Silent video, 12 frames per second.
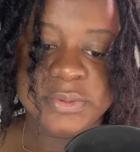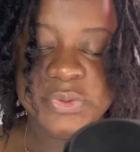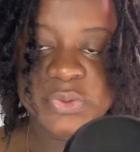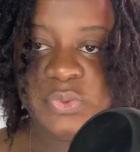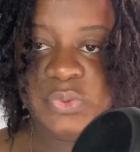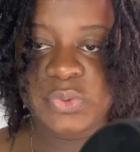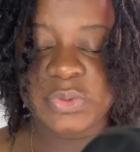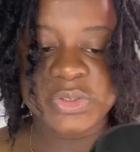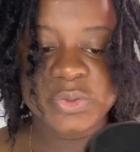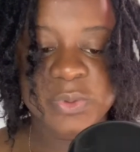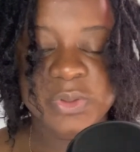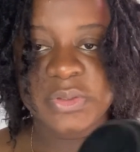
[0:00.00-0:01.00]
So
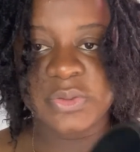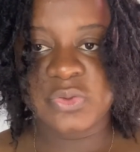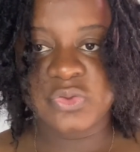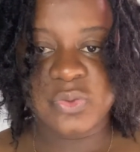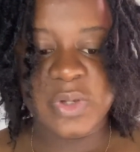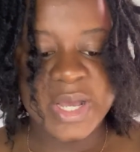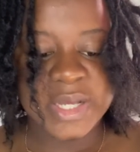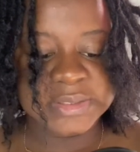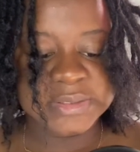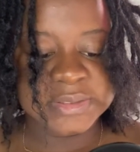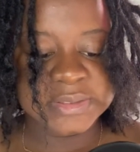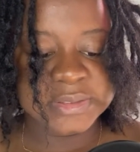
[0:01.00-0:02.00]
this one also has
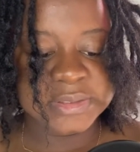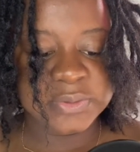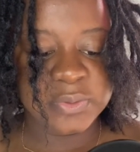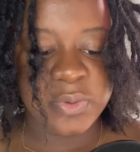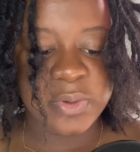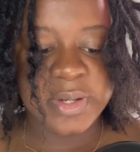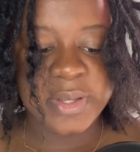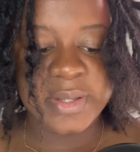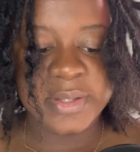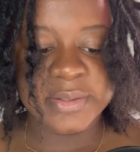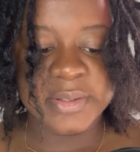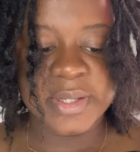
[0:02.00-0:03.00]
seed oil
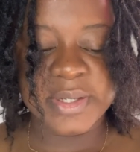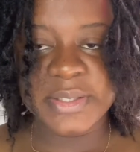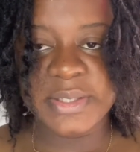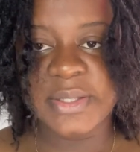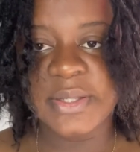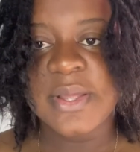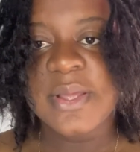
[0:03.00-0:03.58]
and honey.